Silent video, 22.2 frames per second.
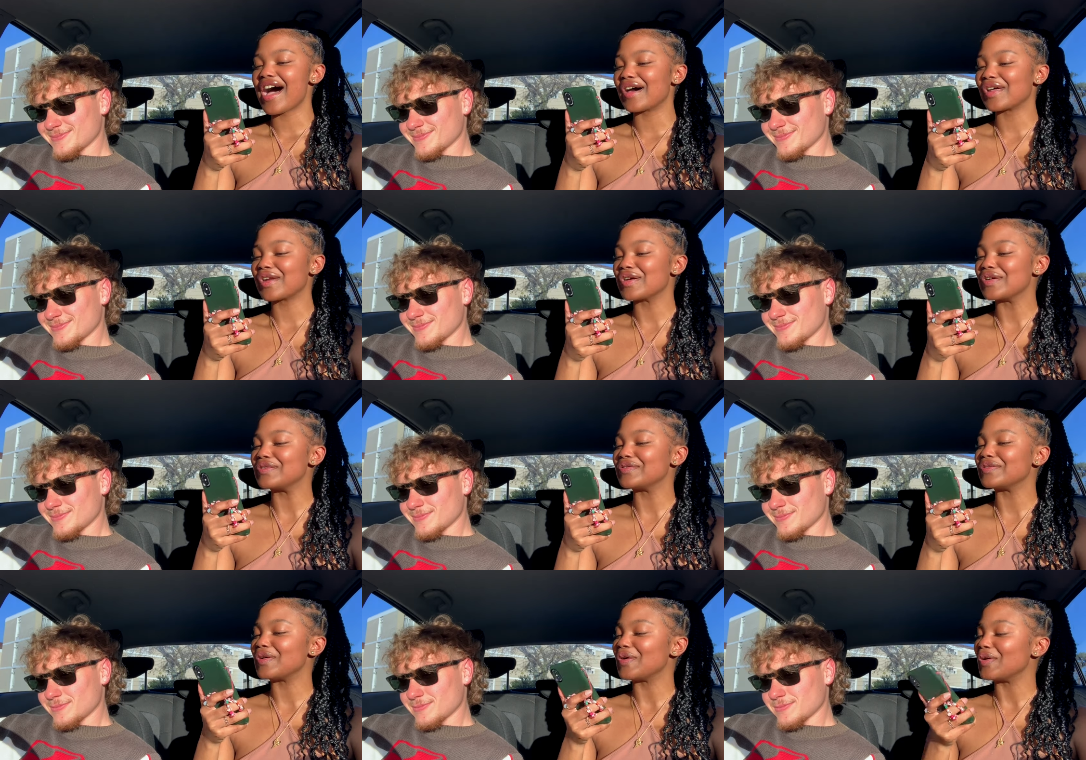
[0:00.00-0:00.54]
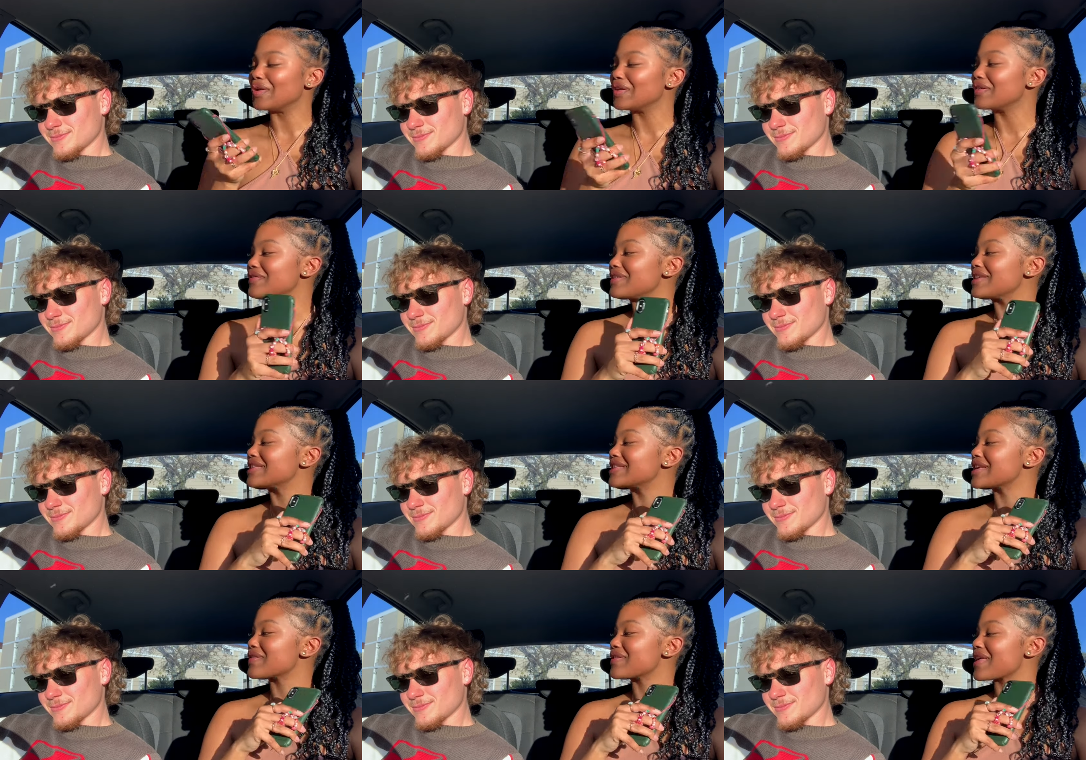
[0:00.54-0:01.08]
Speaker 1: out of all of
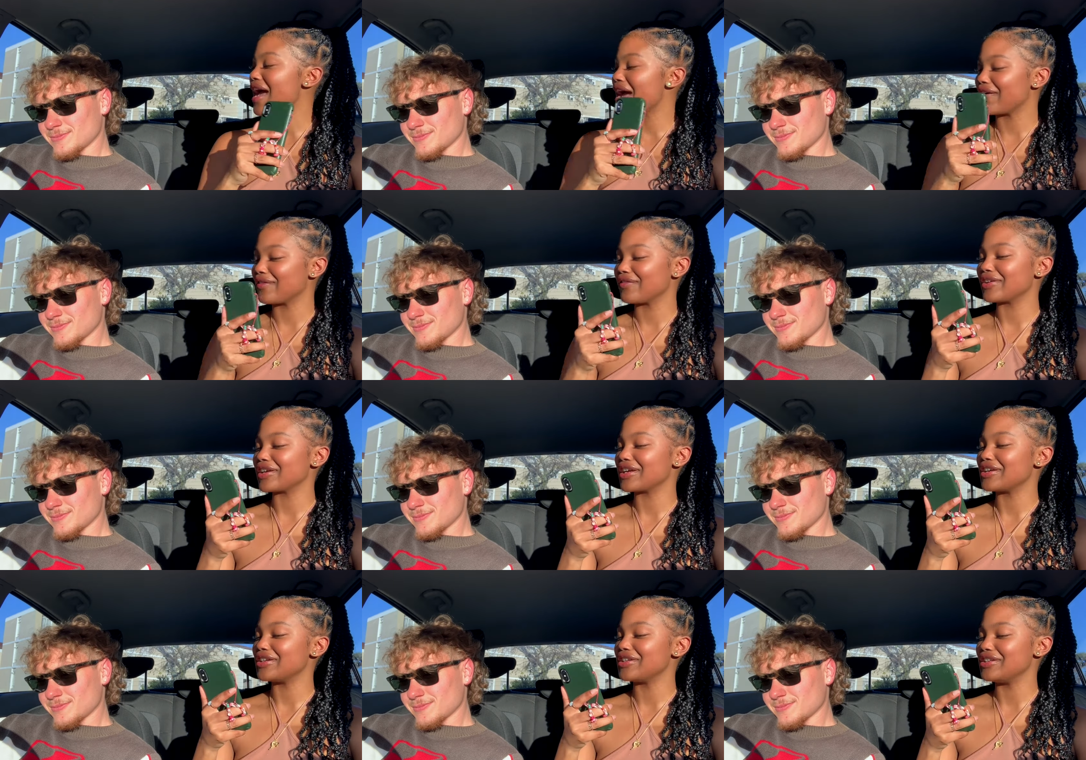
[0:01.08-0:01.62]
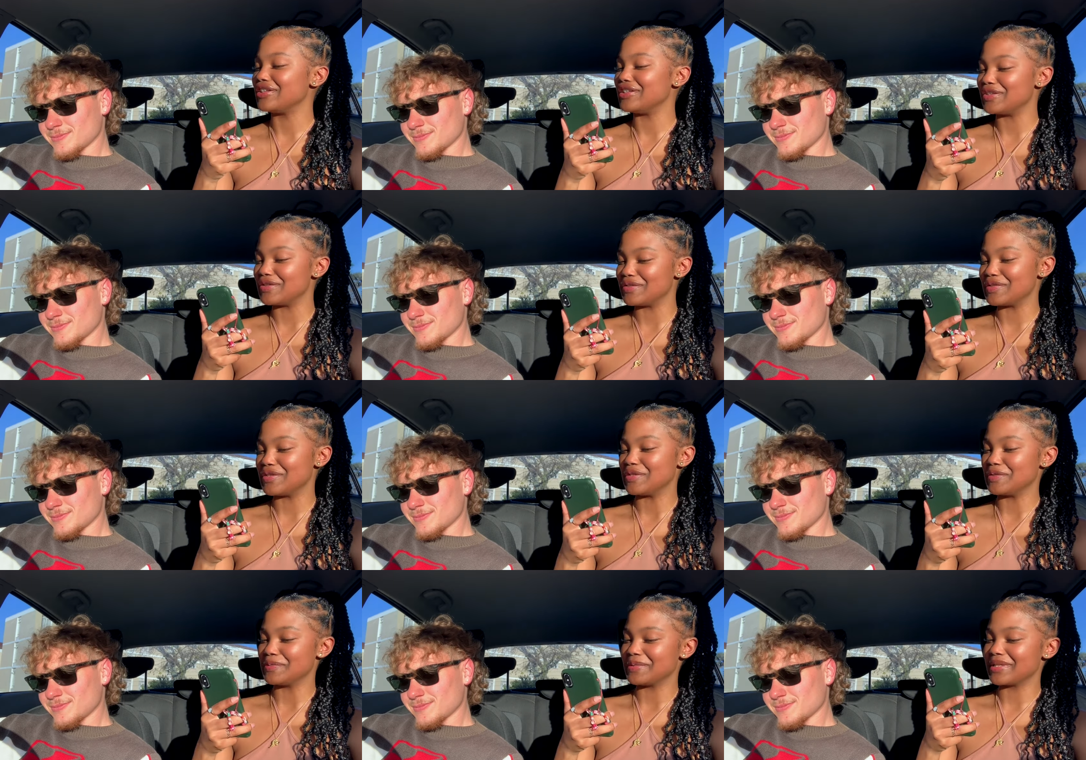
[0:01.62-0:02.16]
these South African
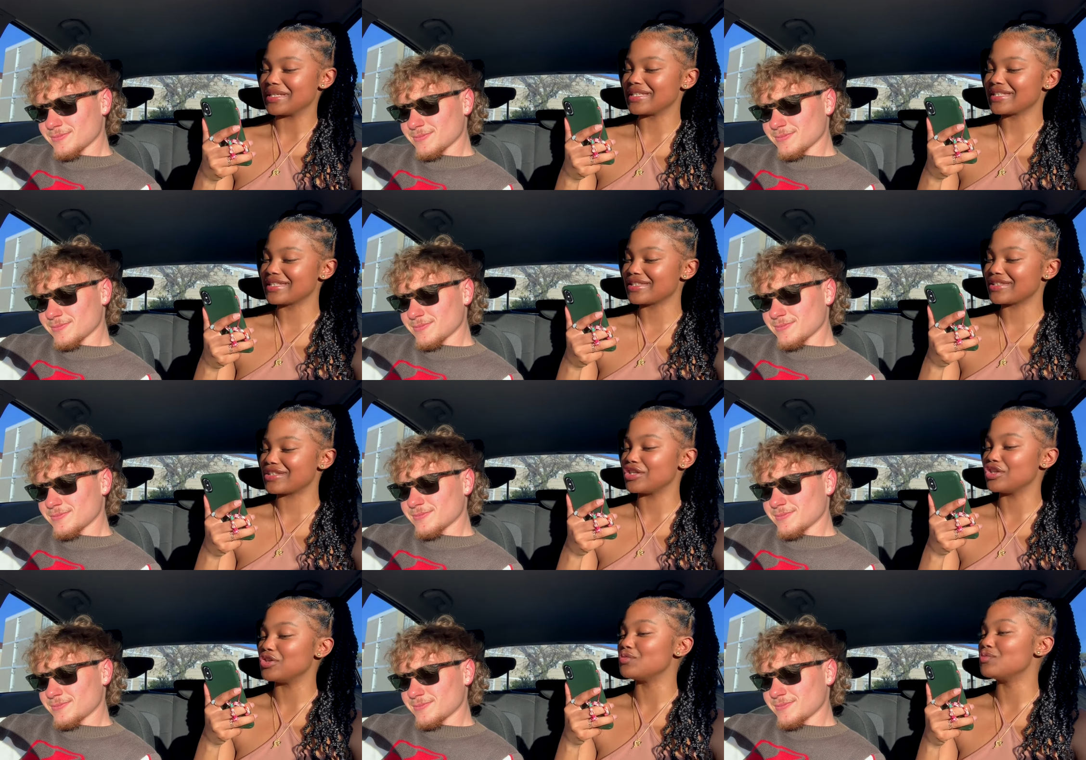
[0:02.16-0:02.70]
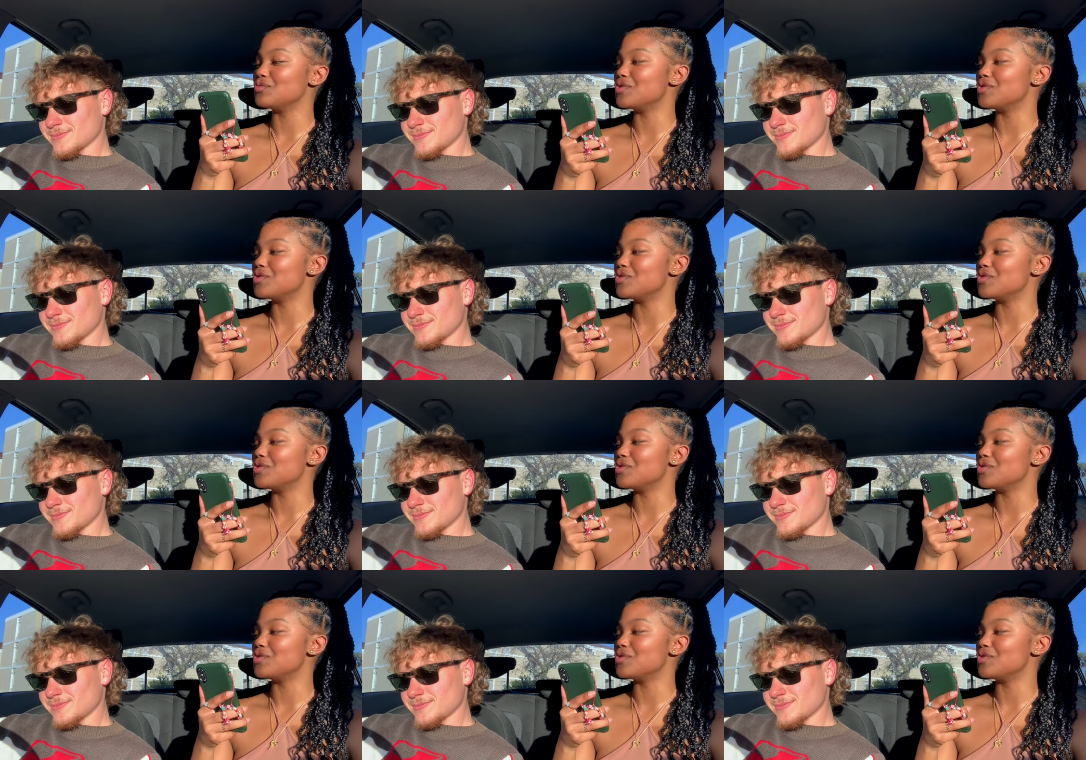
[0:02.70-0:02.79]
YouTubers you